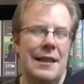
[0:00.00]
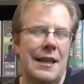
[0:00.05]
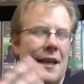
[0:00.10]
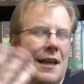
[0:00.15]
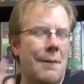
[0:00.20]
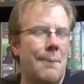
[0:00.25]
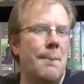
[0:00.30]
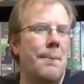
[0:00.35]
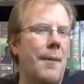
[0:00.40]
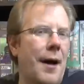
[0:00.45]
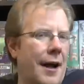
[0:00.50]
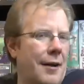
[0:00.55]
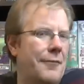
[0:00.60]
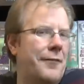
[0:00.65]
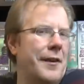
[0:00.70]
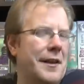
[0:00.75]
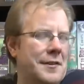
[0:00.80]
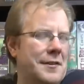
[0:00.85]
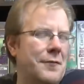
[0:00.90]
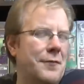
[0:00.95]
think it might
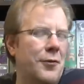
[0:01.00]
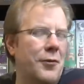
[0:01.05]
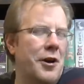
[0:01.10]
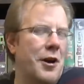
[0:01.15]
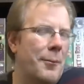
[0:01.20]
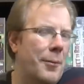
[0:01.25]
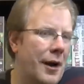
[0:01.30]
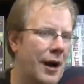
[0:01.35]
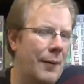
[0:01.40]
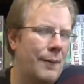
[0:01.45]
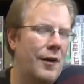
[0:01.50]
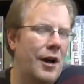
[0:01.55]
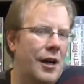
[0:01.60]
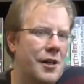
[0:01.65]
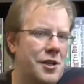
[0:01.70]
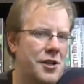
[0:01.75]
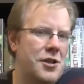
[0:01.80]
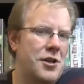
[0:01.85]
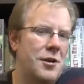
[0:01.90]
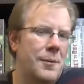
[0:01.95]
fix it for you, but I'm
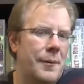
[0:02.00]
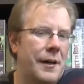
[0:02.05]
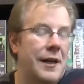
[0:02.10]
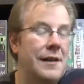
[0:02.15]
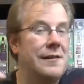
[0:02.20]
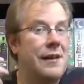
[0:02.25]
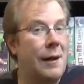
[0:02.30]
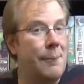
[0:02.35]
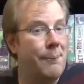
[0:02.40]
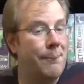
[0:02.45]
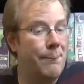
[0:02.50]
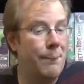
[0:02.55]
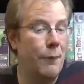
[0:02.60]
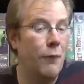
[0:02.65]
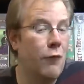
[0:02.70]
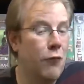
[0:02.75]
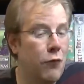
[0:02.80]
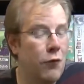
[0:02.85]
not sure, because I'm